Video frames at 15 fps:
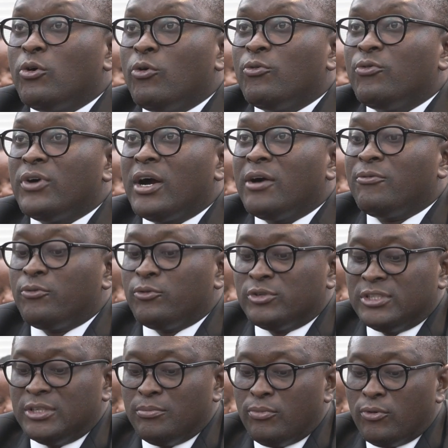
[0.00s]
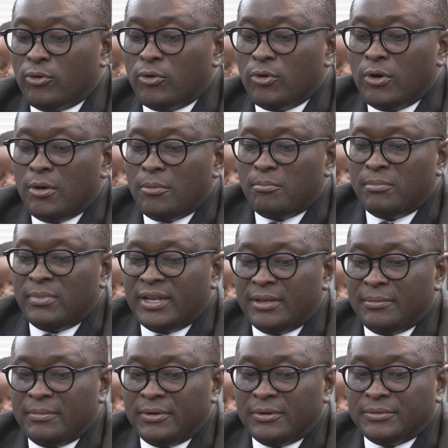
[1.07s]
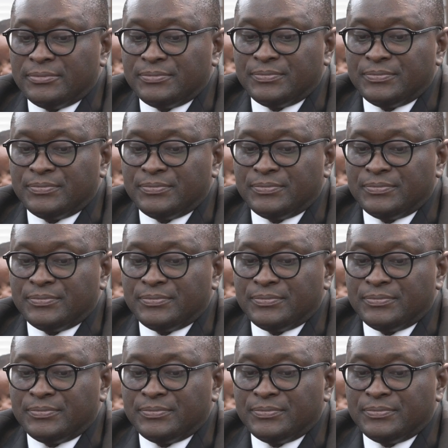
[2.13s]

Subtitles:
of affordable milling meal.